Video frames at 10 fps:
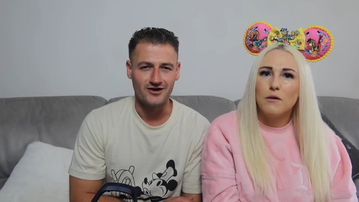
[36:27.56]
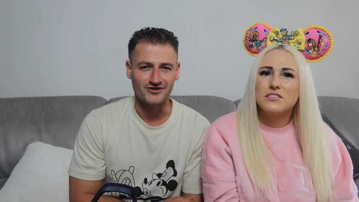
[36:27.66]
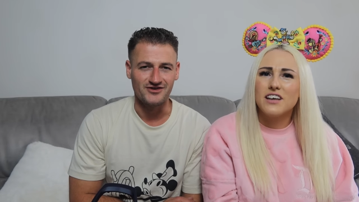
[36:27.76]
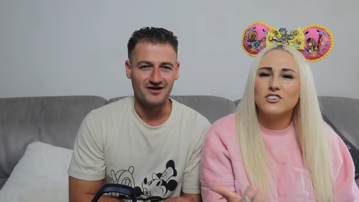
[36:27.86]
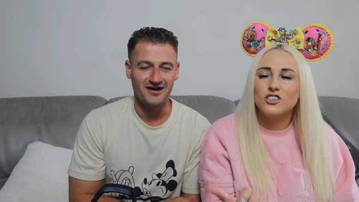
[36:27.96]
Speaker 1: I
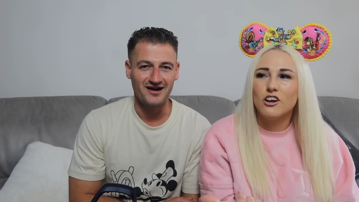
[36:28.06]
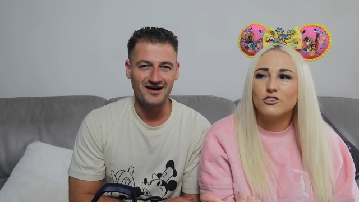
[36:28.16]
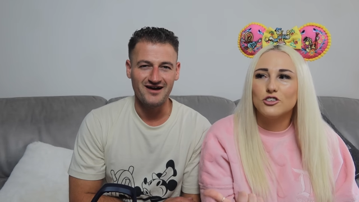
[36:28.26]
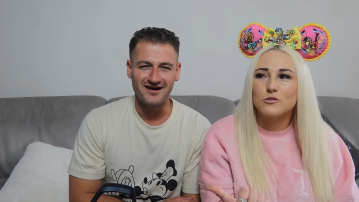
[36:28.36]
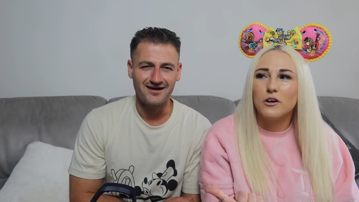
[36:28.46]
was like, do you
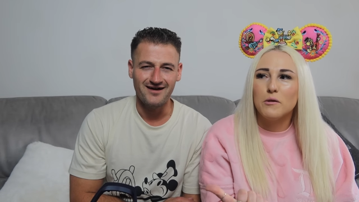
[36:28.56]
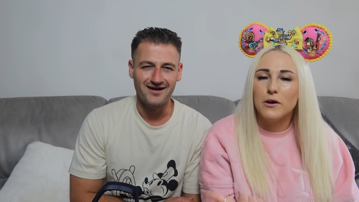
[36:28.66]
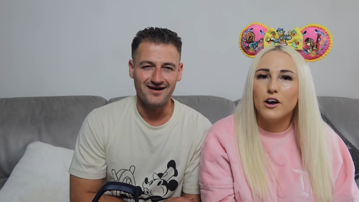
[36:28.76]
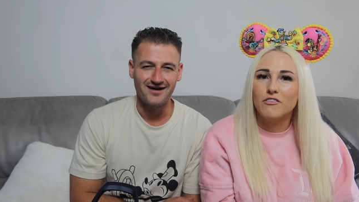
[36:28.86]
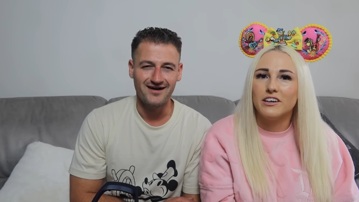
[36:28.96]
not just want
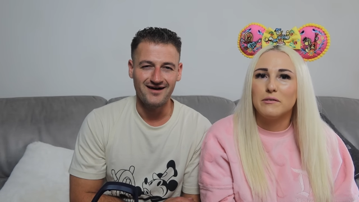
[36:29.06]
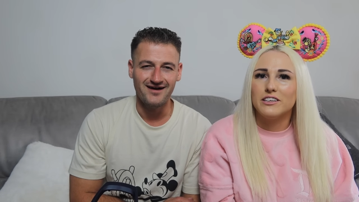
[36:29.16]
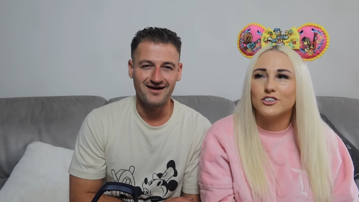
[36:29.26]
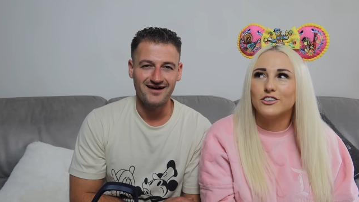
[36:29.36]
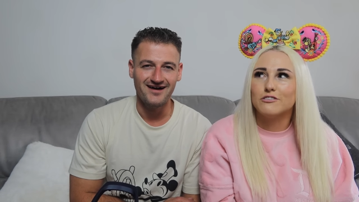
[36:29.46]
to perv on him in
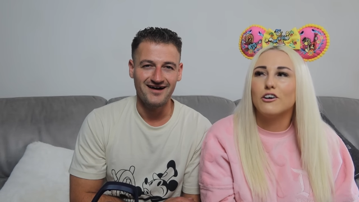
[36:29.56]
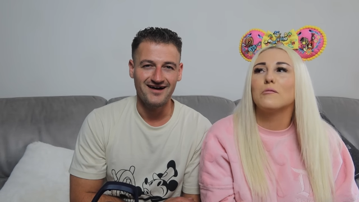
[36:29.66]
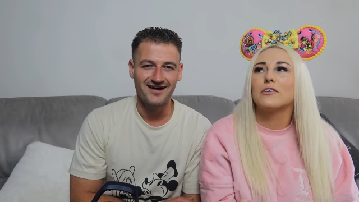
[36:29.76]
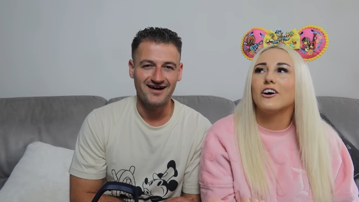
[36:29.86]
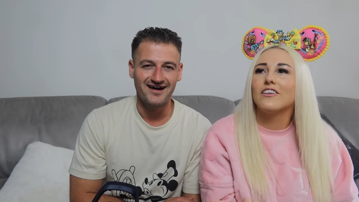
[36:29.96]
his
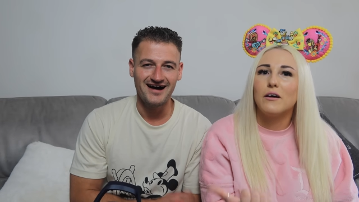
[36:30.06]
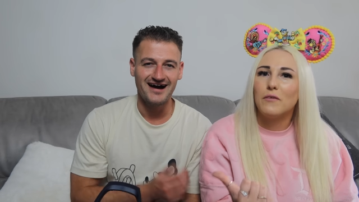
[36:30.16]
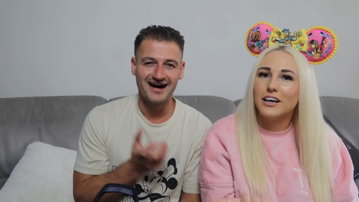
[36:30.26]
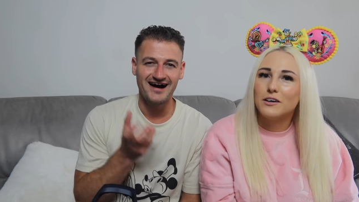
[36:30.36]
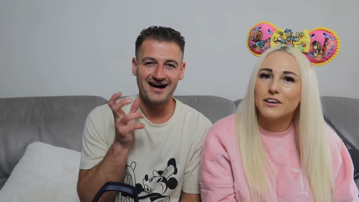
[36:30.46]
uniform, girl?
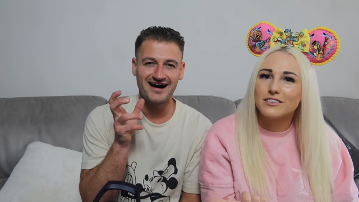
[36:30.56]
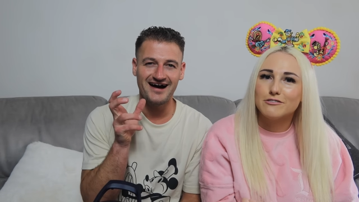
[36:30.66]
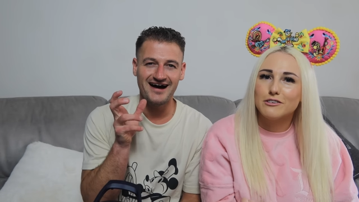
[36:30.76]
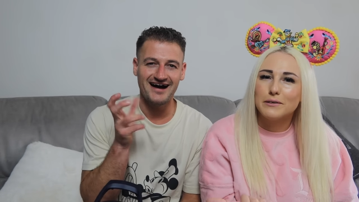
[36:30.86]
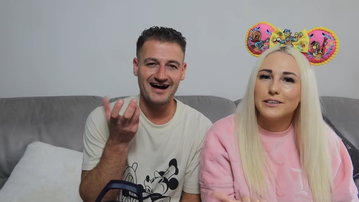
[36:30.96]
Like, why are you
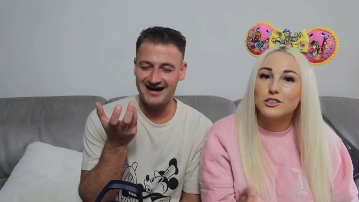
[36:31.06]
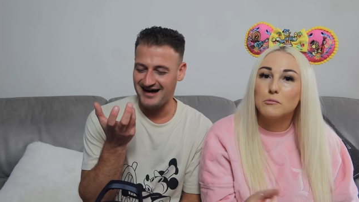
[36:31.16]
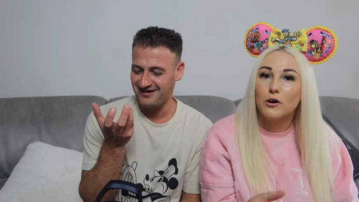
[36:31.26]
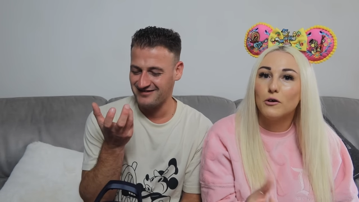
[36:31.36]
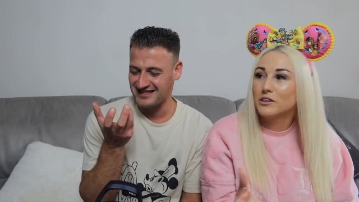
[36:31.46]
asking for a
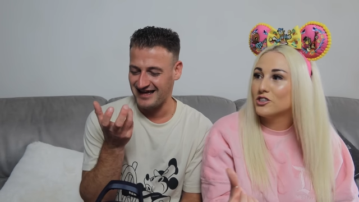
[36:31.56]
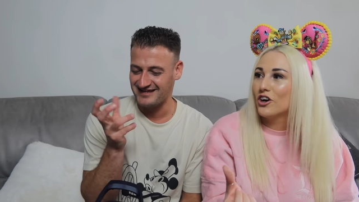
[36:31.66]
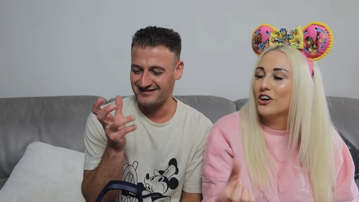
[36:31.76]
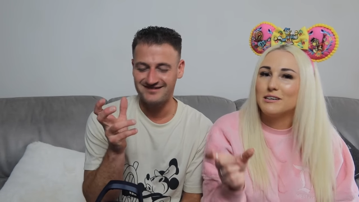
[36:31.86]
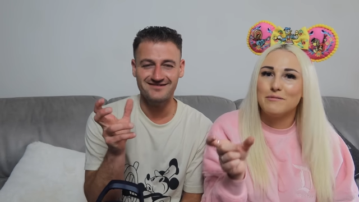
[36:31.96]
picture? But we like, showed